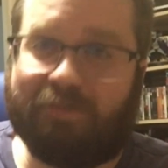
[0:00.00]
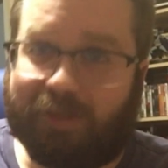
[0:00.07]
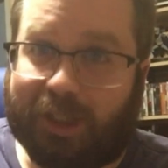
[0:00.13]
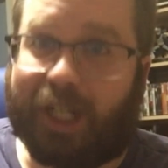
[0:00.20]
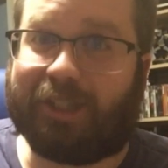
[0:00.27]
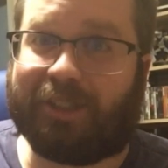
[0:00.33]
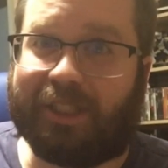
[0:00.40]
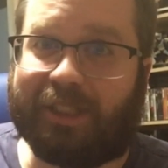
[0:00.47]

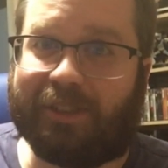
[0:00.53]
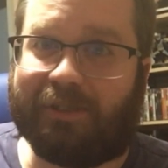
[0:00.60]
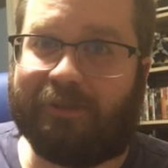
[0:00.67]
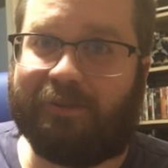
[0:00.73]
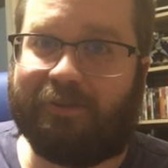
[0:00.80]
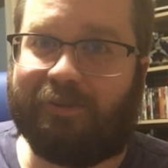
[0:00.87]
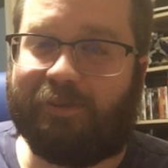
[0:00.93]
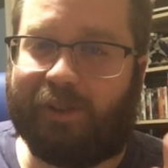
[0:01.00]
justice
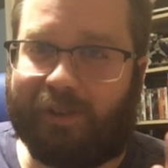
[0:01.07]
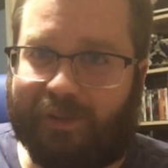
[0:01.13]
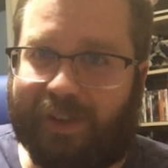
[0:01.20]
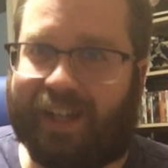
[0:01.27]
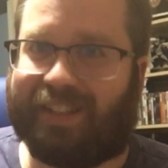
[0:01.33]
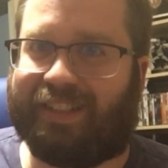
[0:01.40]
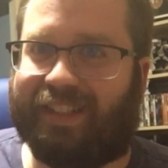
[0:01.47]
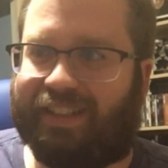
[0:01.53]
would
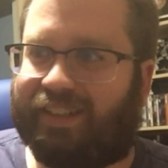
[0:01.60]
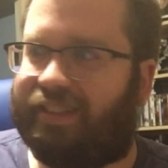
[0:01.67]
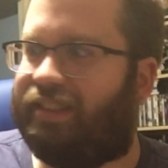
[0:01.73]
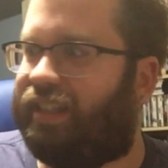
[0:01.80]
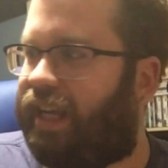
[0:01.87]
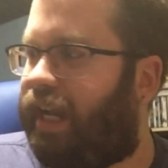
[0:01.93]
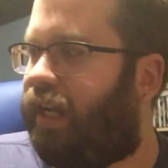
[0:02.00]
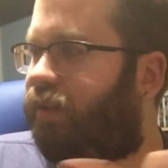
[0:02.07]
fix it
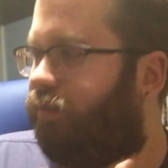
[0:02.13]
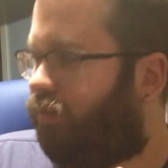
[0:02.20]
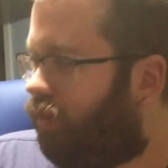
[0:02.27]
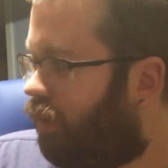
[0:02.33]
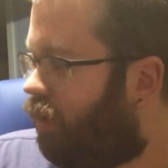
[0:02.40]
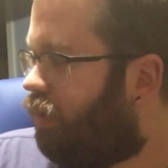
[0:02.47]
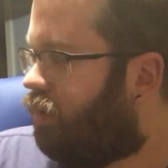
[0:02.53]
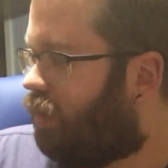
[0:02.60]
and
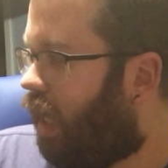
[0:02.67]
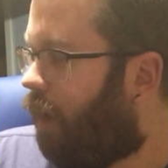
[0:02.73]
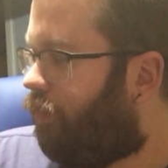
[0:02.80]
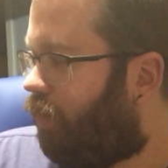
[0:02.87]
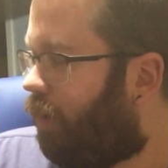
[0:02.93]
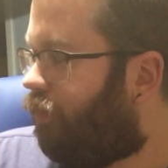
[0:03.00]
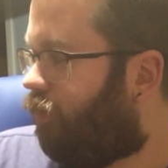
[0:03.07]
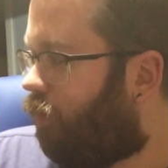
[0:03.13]

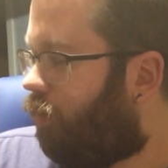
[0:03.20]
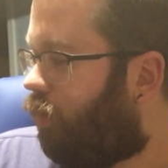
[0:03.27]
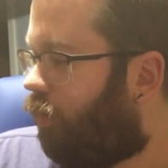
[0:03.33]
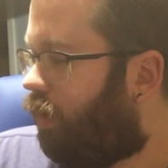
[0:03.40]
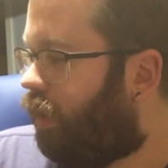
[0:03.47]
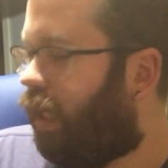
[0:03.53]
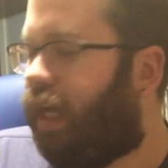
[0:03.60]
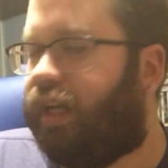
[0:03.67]
stop them from
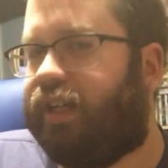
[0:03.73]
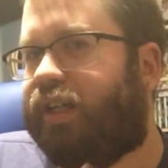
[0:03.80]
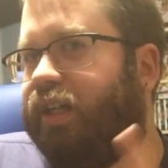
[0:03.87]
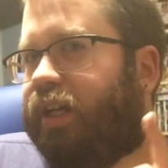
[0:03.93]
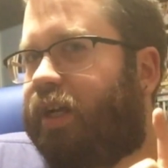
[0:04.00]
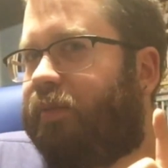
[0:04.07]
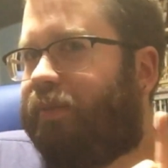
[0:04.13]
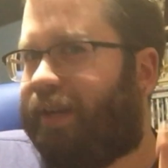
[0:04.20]
doing that.
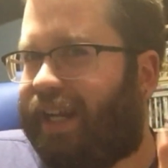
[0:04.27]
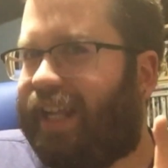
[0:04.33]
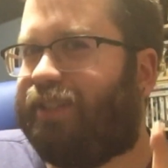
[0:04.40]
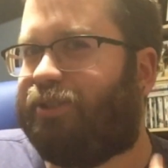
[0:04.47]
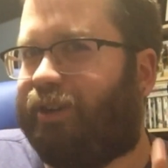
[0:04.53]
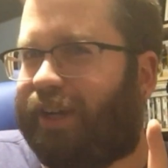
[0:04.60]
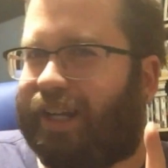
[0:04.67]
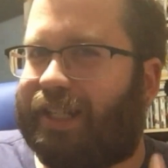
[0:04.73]
But he
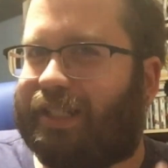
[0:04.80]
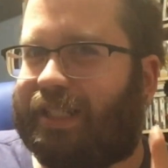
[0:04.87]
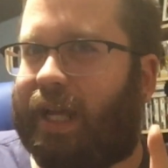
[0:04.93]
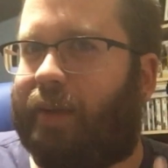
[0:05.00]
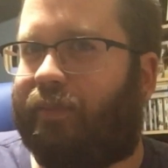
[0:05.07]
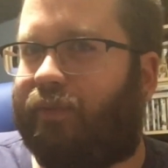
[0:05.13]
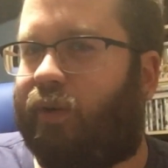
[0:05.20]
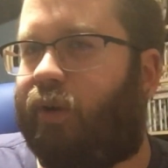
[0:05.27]
took it a
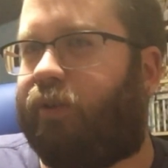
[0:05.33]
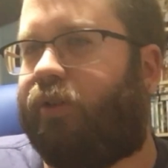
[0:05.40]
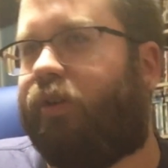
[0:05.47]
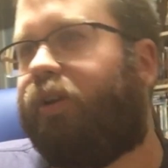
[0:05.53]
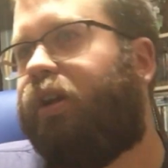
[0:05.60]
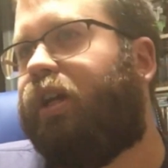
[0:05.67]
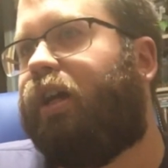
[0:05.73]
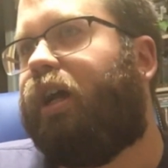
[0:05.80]
step
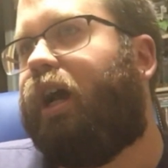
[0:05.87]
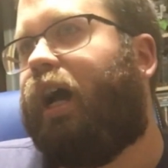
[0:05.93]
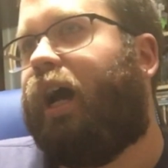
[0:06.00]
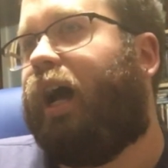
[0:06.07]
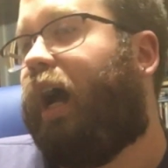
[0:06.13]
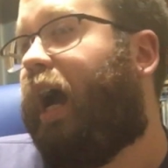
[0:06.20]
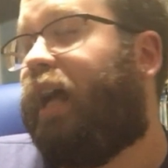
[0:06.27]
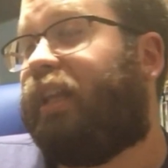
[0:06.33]
further.
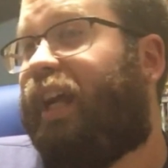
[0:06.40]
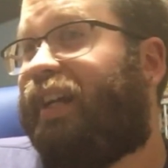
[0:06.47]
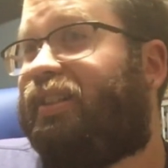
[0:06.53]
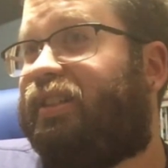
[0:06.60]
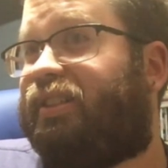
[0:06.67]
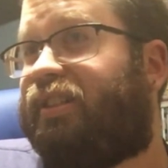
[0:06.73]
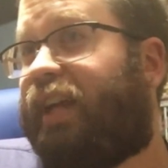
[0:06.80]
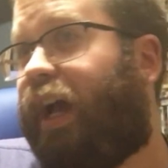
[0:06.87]
I liked
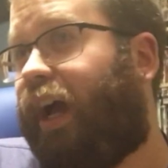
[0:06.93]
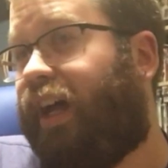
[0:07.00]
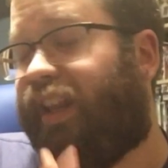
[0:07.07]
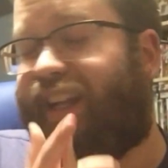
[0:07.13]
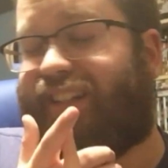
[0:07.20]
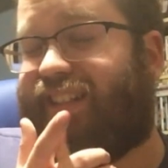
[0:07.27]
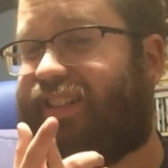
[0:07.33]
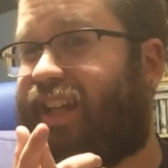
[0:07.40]
his
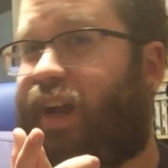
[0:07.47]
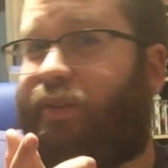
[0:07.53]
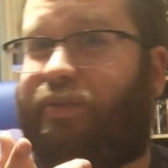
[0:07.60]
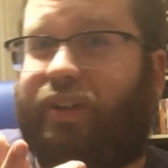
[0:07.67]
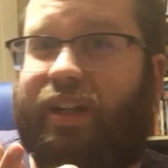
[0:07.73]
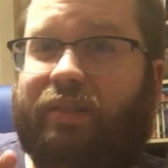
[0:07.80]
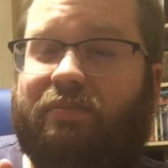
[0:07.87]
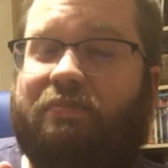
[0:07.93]

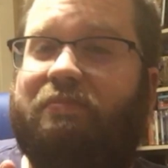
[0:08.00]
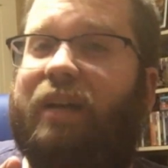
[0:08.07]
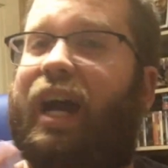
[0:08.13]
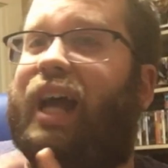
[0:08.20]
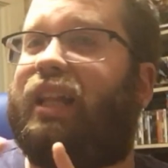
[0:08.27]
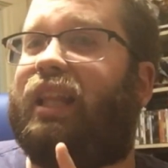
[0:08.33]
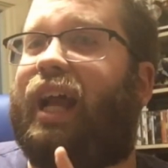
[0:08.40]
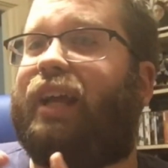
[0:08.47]
outfit.
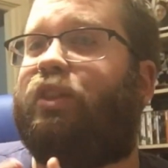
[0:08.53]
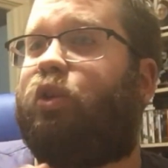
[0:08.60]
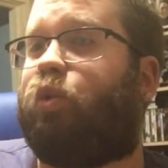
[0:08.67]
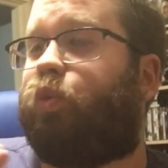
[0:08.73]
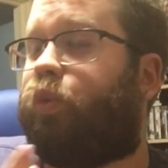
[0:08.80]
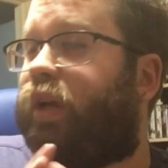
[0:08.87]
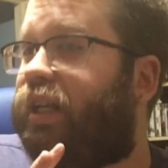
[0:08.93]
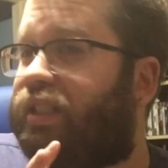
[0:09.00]
I like the
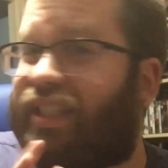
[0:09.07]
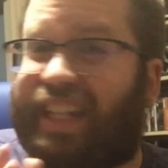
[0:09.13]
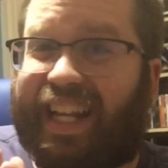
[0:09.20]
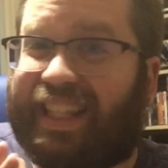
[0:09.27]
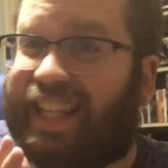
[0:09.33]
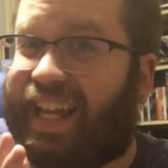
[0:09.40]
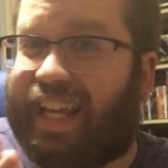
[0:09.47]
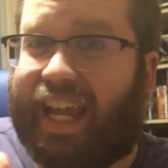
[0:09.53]

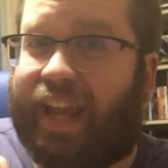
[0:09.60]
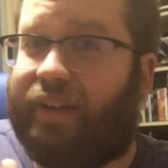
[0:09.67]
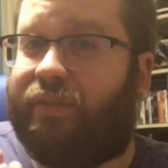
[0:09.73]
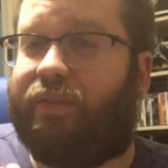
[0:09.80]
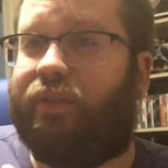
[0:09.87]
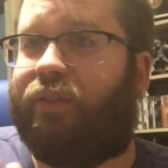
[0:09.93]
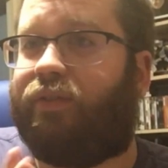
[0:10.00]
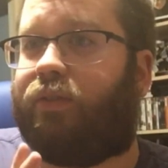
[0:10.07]
reasoning they
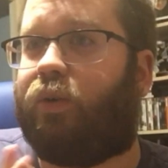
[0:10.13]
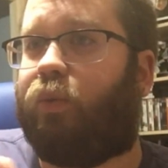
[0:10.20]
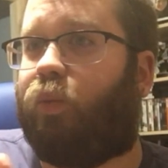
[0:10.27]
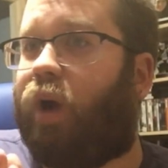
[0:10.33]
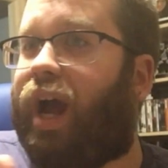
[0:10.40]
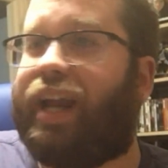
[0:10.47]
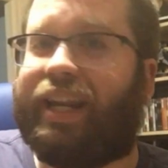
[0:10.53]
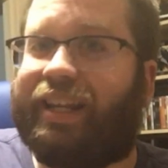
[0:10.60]
gave for
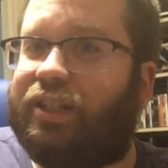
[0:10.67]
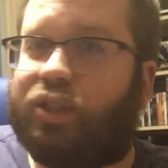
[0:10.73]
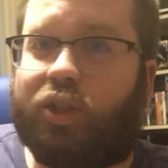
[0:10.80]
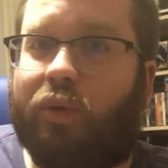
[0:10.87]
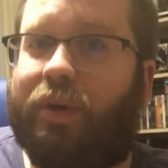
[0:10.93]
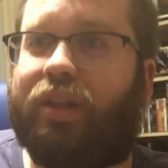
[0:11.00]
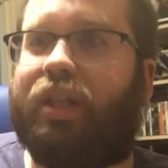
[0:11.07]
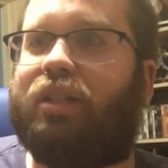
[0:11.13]
why he's
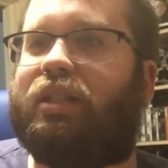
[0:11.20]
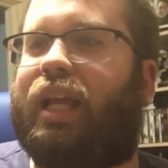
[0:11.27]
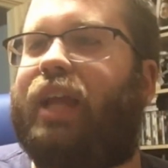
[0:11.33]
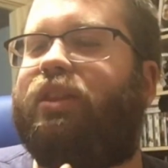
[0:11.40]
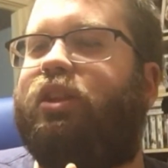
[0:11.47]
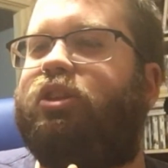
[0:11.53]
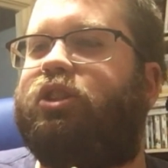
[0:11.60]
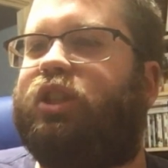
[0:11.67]
doing this
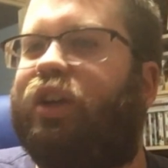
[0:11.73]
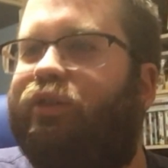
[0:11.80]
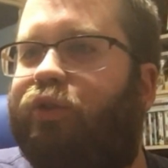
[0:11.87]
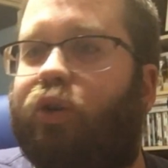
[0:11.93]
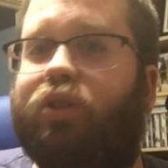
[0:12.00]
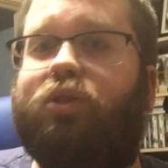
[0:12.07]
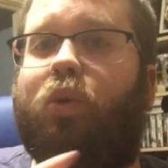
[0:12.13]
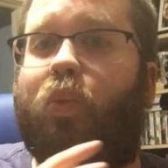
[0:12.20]
and the
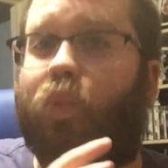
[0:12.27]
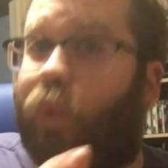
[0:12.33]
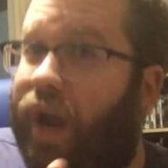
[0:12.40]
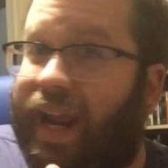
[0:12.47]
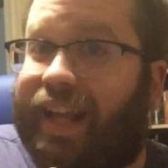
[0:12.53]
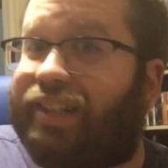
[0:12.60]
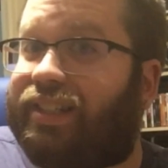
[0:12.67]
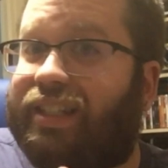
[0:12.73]
different
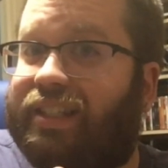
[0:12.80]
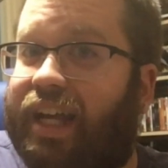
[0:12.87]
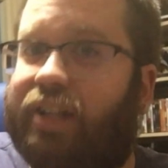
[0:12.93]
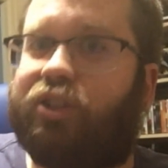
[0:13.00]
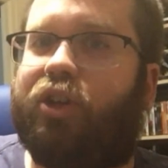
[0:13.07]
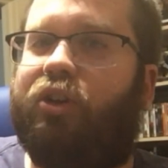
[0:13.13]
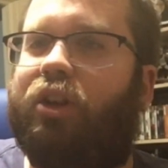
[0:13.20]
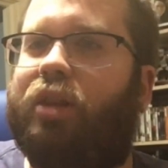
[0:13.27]
ways he's
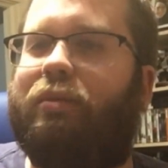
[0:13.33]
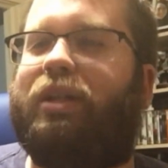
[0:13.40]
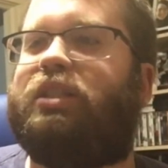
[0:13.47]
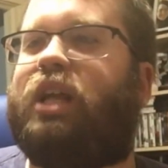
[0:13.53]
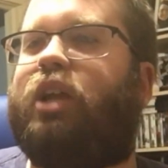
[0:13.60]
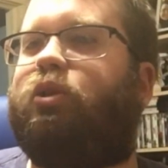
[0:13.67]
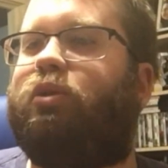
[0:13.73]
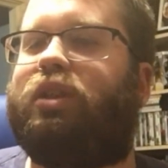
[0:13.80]
executing them.
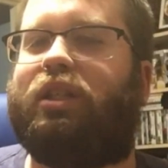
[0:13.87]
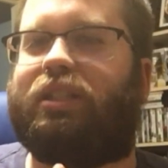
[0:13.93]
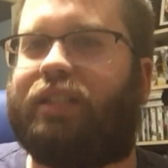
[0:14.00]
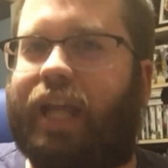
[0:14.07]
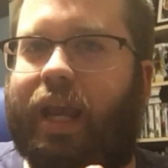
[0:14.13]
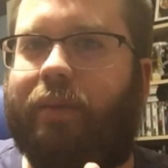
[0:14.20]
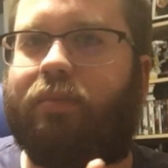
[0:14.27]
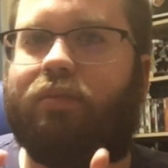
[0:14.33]
He's not doing the
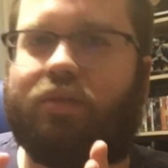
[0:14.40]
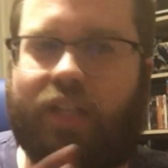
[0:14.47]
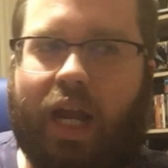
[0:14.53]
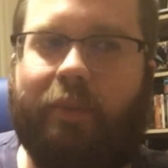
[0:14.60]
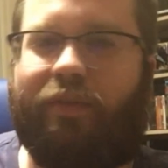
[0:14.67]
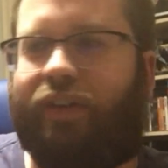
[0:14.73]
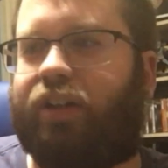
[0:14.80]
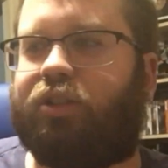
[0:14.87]
same
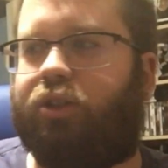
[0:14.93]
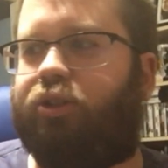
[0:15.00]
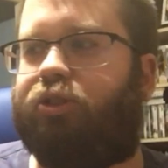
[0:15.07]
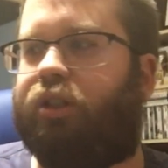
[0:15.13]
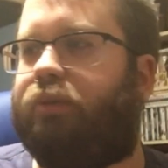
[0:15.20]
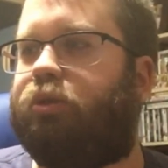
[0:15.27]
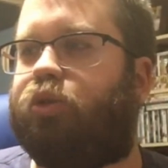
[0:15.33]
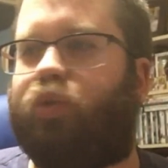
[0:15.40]
type of
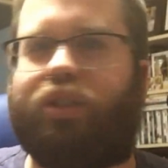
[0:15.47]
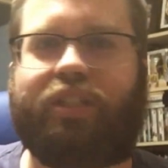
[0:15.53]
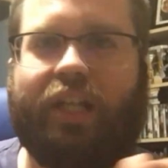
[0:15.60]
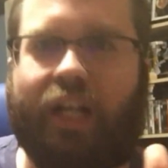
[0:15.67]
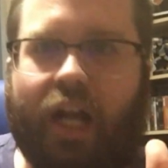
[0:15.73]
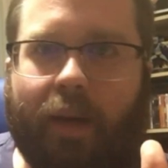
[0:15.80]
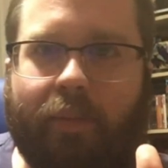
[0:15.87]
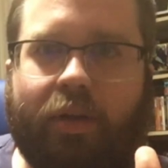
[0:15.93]
execution. He was
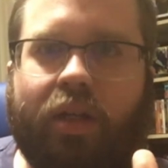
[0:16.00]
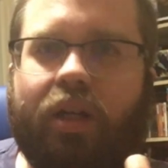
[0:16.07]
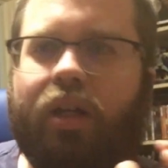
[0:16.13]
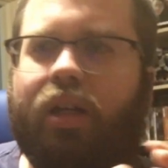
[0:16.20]
switching it up.